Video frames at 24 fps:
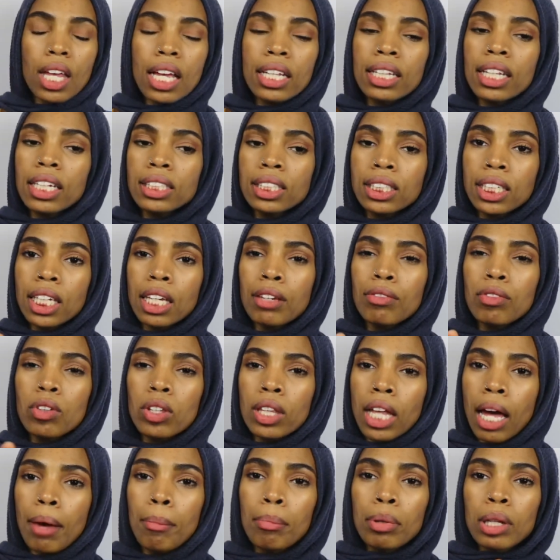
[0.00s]
It doesn't give you
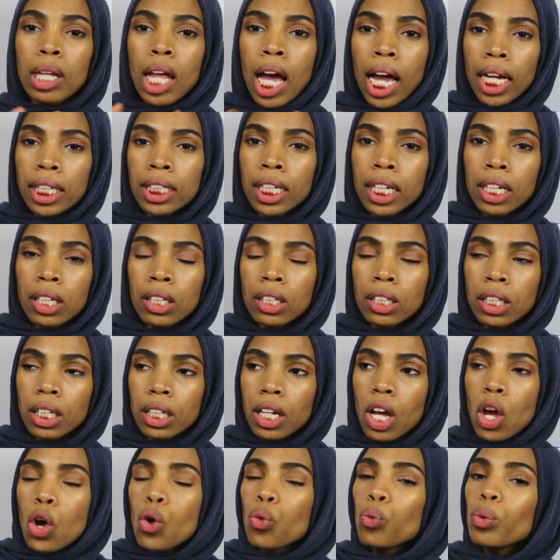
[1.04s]
that blinding
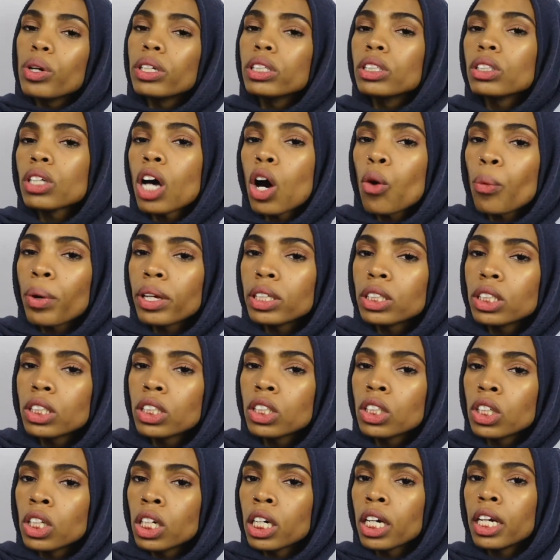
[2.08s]
look, which is always
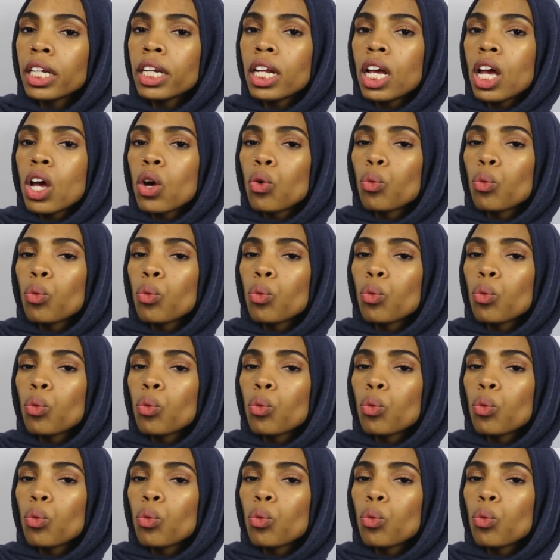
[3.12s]
good